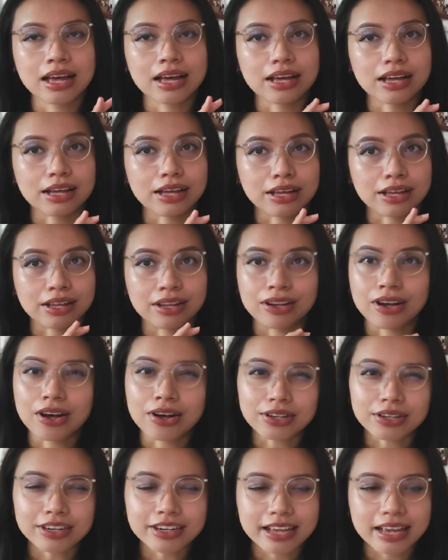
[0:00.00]
a
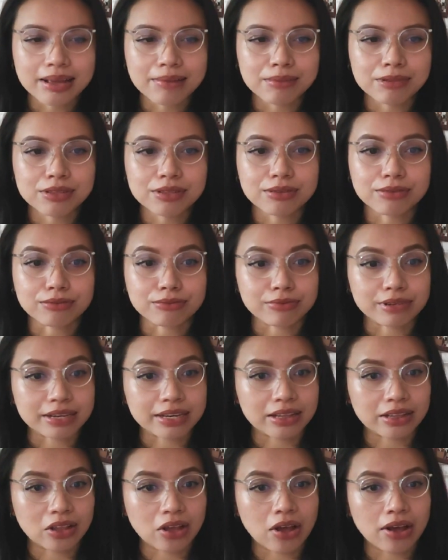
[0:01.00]
Hunger Games
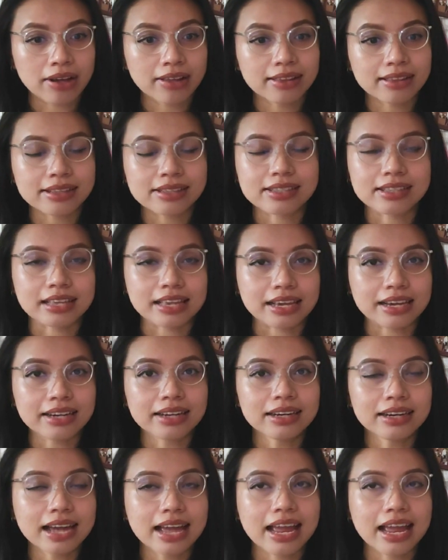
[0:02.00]
read-along this year,